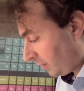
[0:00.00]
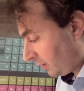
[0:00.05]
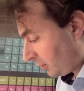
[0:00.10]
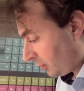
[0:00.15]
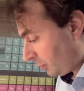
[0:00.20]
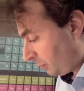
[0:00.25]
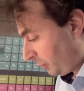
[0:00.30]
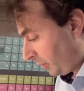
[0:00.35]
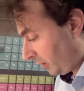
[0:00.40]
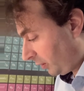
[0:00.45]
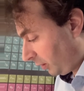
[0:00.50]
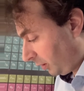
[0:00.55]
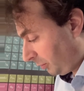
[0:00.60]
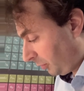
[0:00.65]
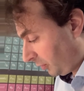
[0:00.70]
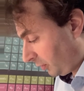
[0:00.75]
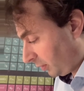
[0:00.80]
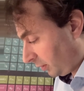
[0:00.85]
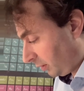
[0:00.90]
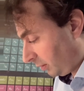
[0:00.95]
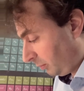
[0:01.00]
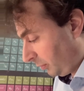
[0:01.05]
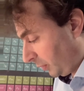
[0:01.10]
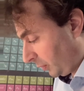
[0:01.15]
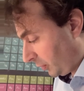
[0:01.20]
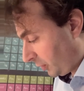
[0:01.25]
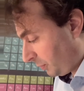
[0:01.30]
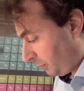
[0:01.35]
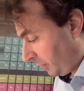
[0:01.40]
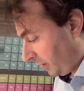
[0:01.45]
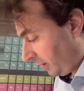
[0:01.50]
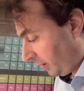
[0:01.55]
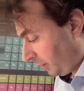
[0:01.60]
spin orbital, both spin